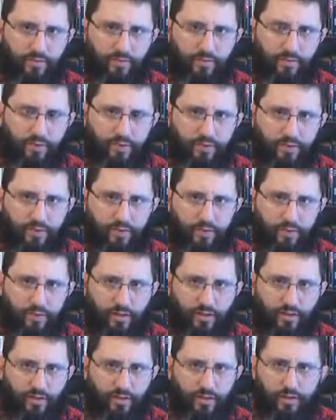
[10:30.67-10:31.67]
for us to
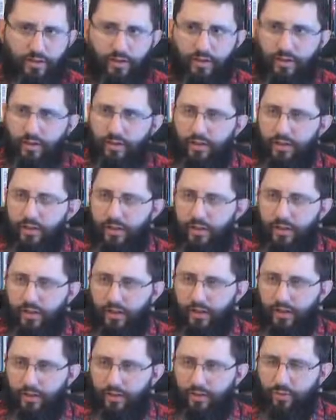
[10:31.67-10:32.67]
judge
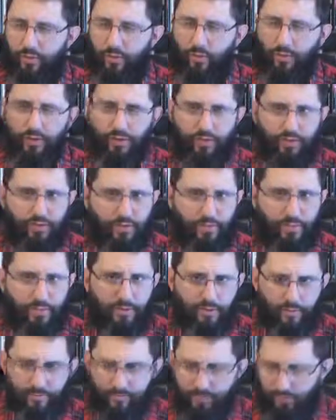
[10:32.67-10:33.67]
uh, according to
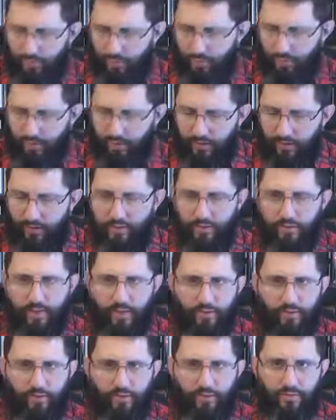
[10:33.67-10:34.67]
Scripture, according to the
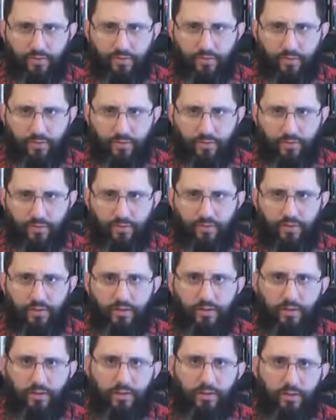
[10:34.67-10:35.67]
standards of Scripture,
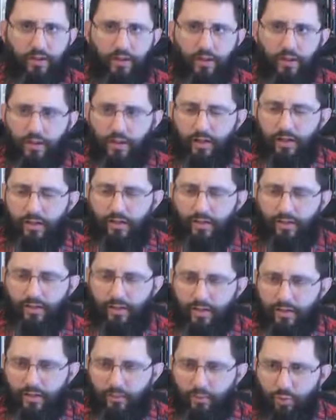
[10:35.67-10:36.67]
uh, there's
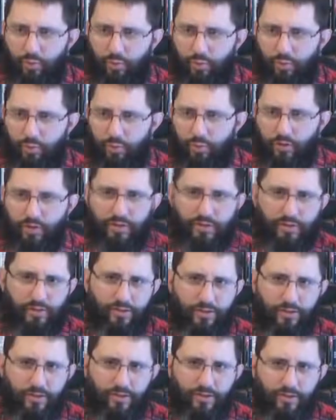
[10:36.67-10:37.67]
nothing more important in
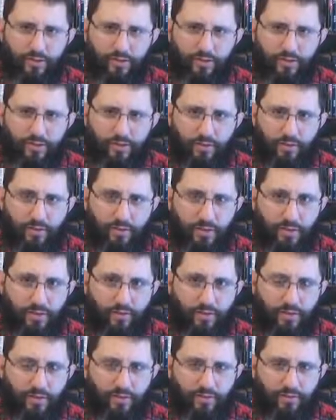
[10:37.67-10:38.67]
this life than you getting your
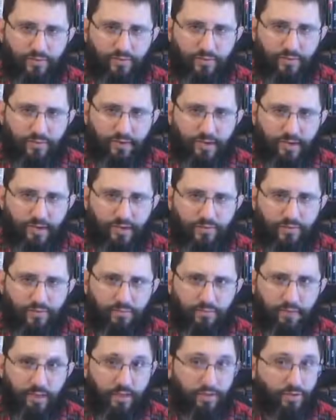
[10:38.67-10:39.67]
salvation figured out,
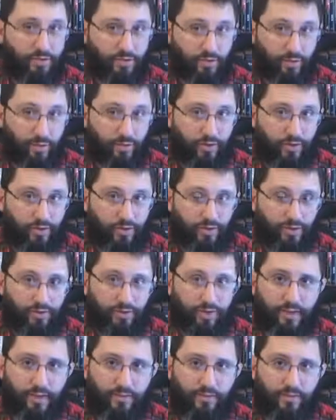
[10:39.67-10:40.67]
making sure that you're
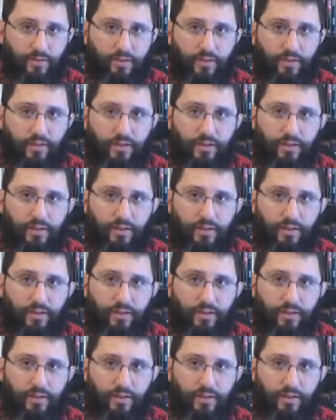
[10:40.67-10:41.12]
saved.